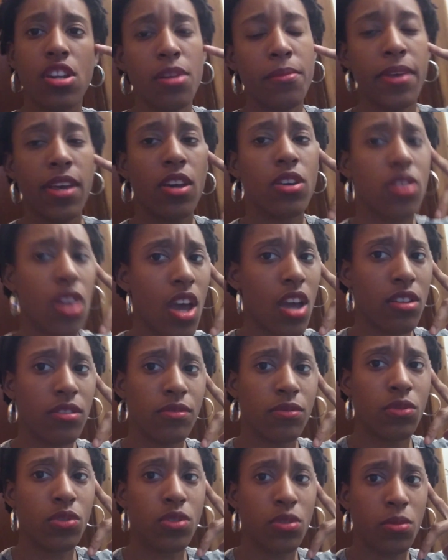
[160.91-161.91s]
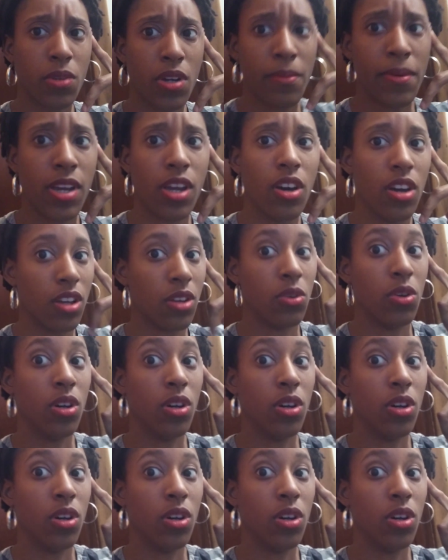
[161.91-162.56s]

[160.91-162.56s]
I'm like, okay, so where am I going?